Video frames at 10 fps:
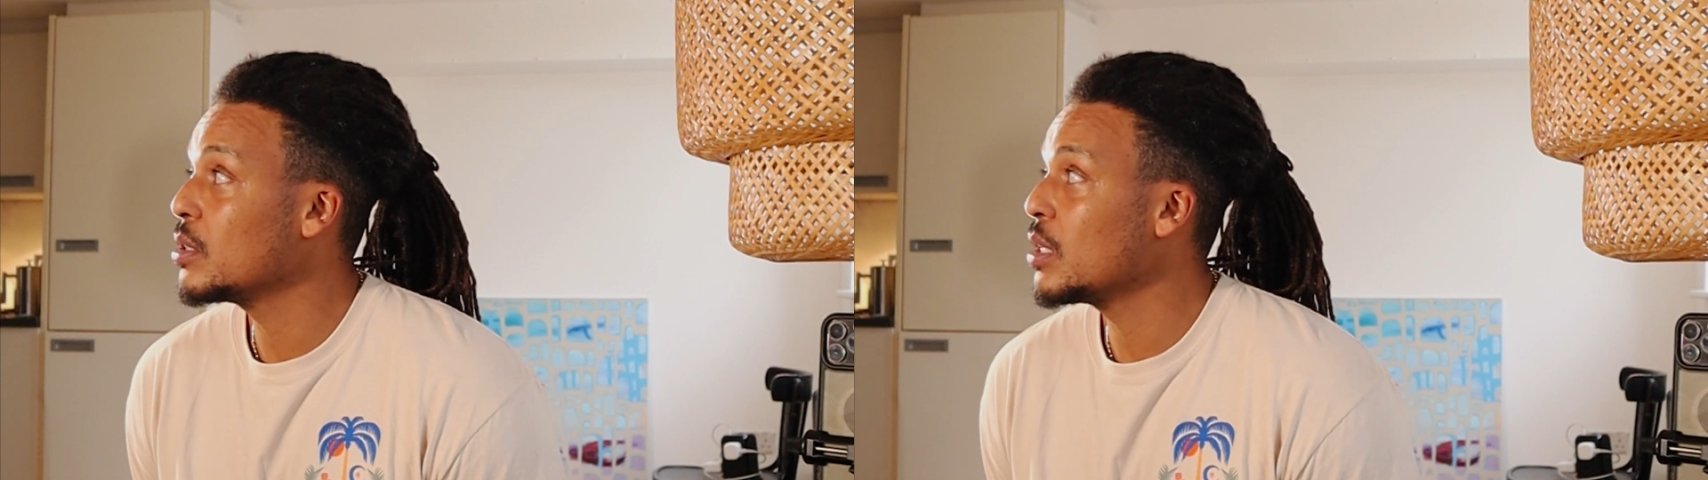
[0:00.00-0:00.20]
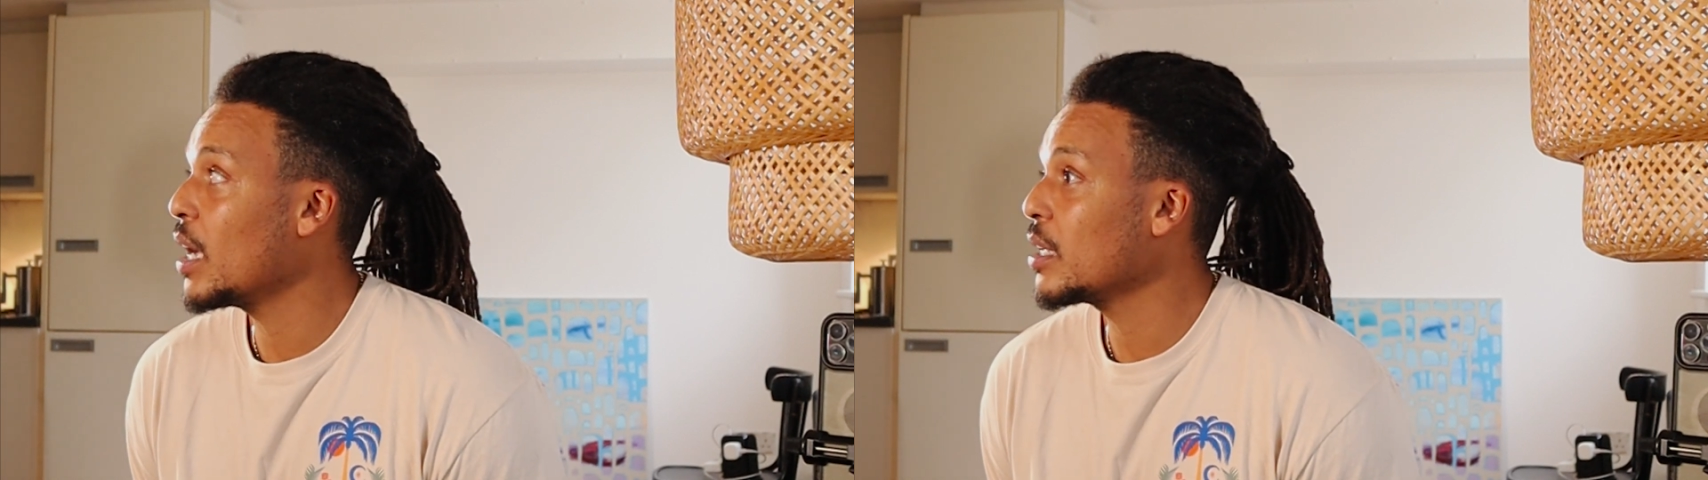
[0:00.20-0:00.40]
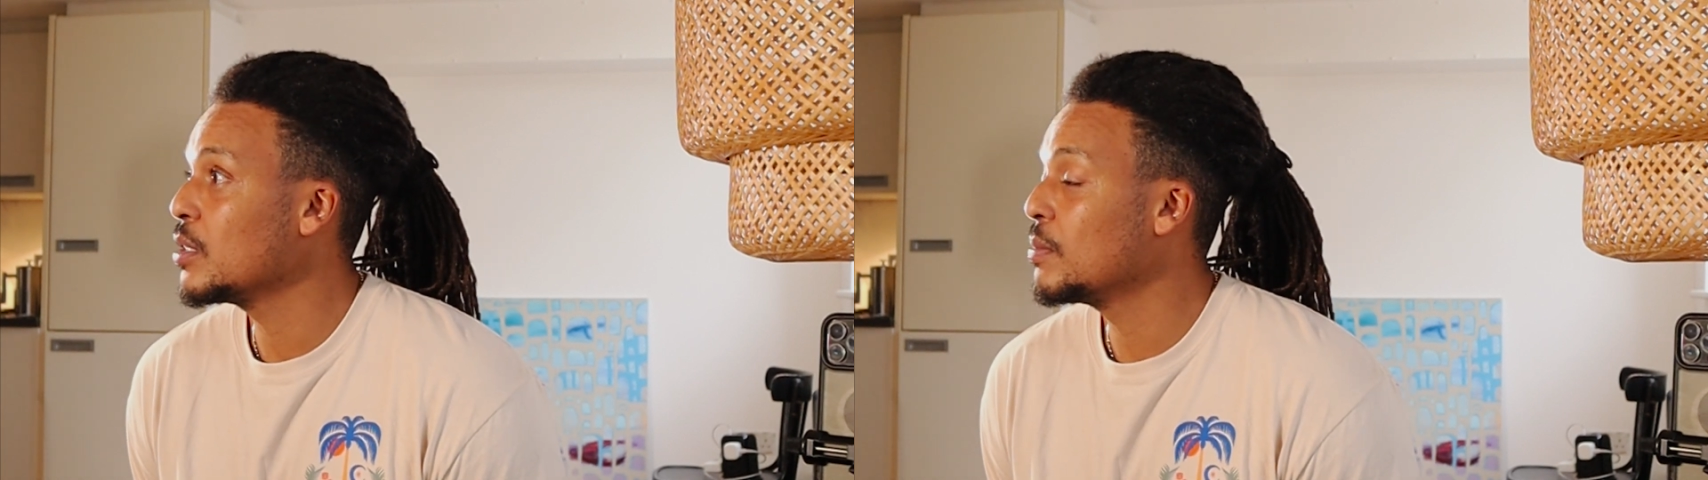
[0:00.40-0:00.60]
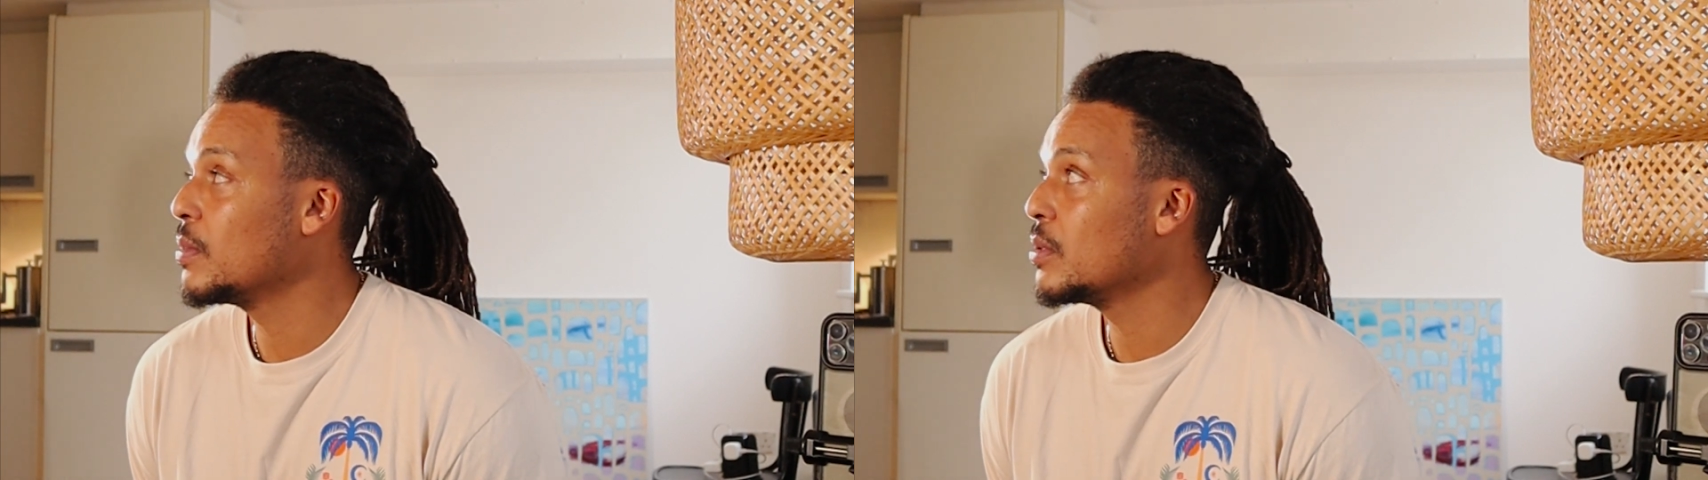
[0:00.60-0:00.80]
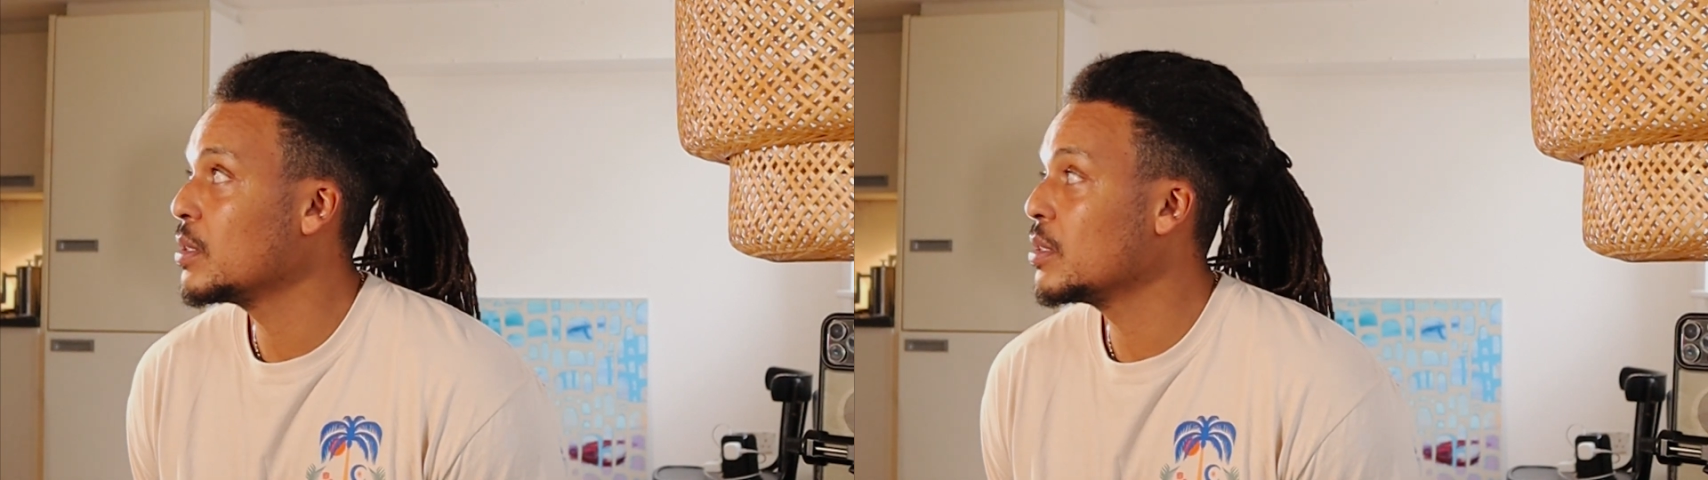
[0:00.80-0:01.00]
like,
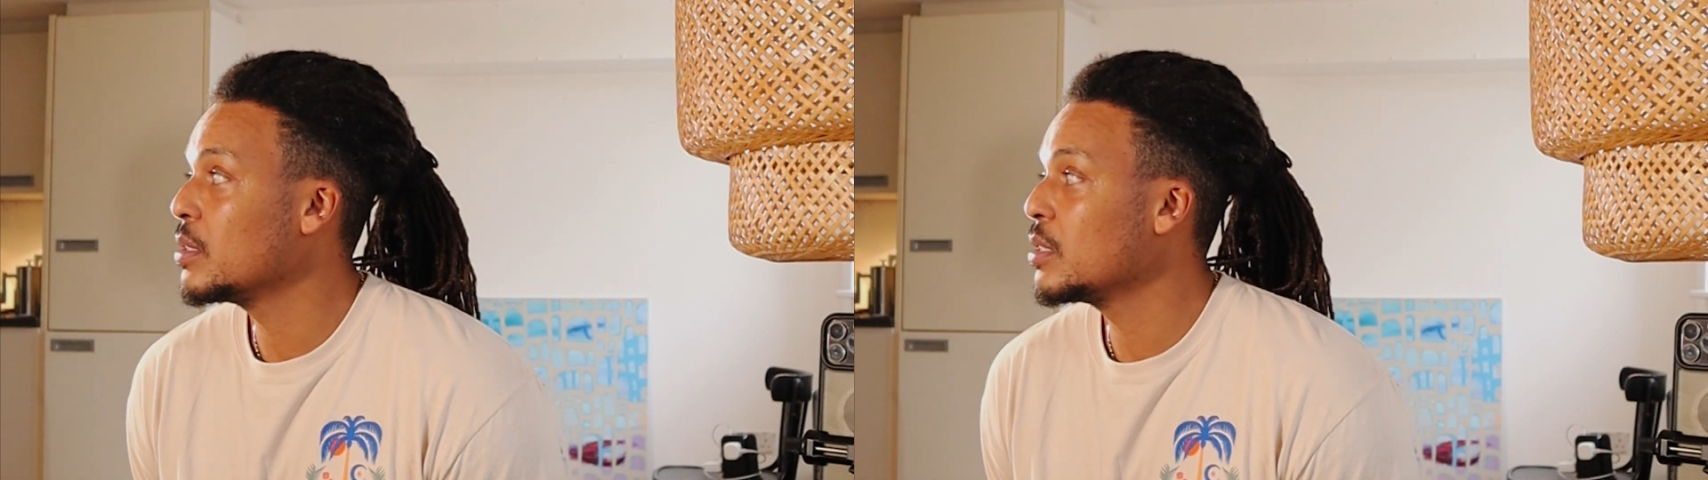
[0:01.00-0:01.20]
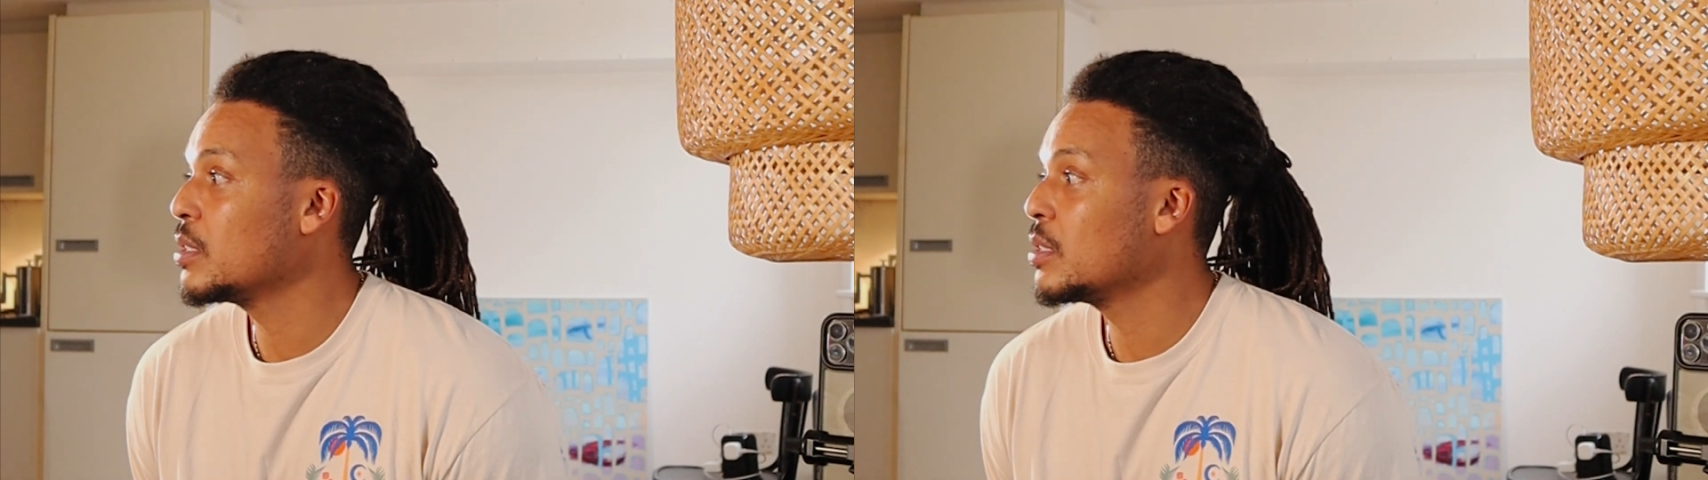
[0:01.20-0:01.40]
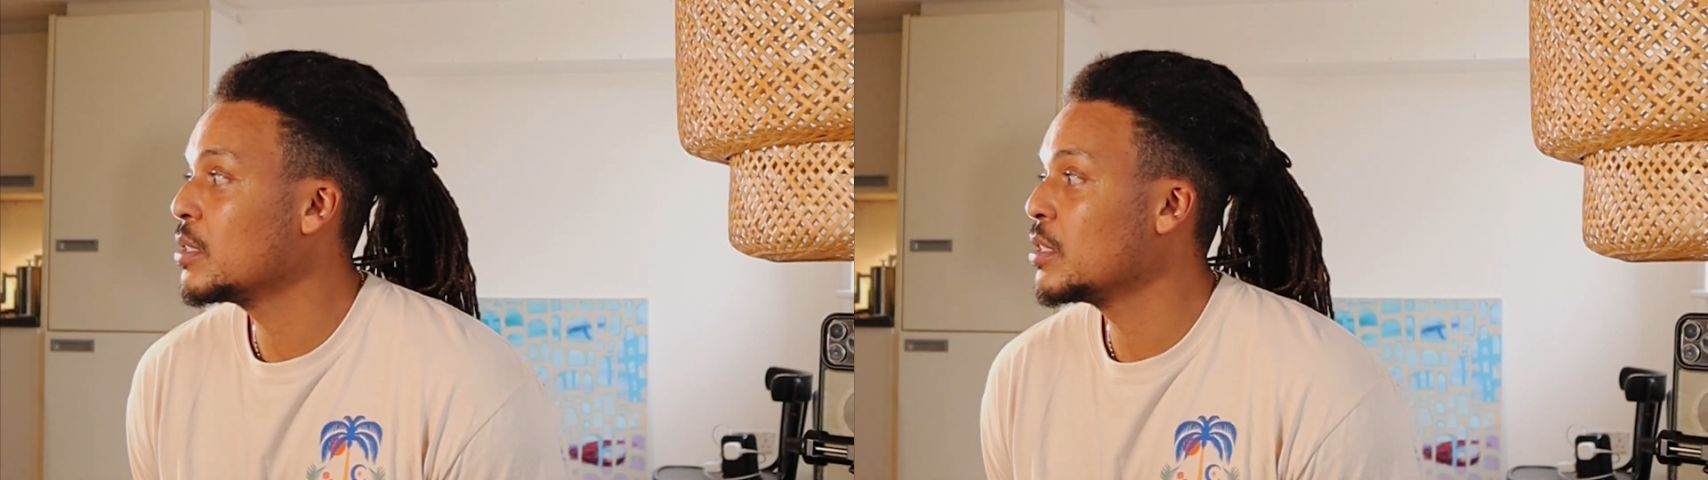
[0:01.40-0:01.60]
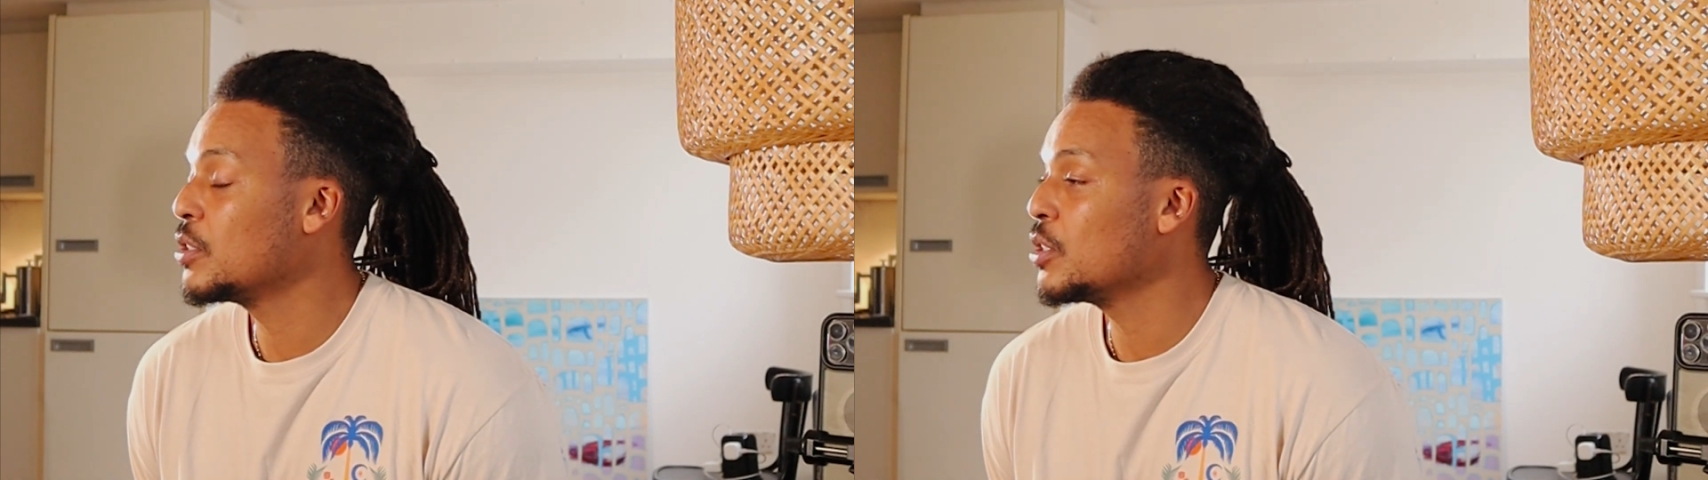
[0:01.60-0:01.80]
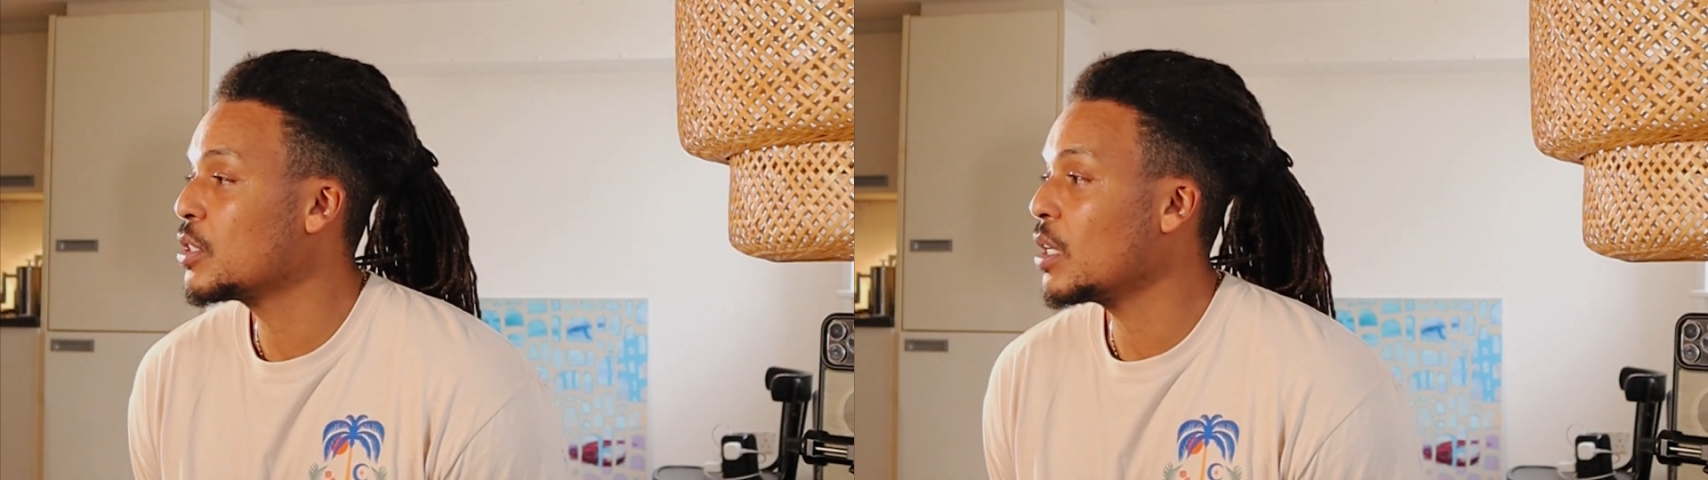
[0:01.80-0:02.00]
to to
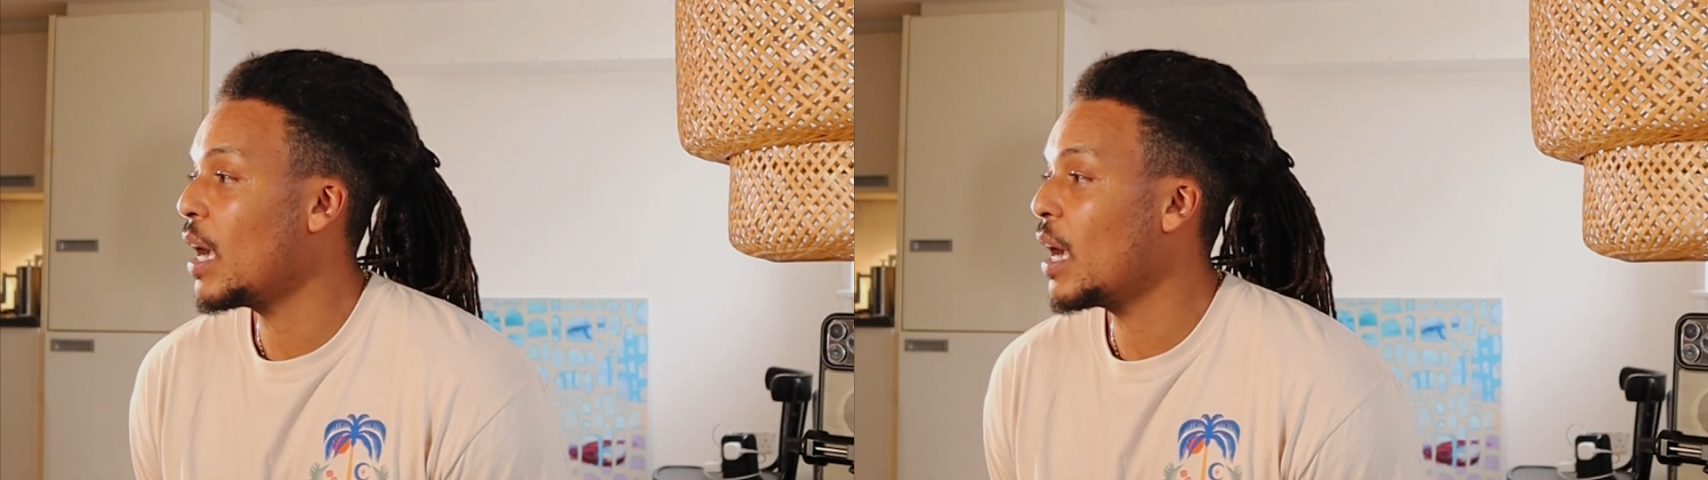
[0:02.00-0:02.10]
just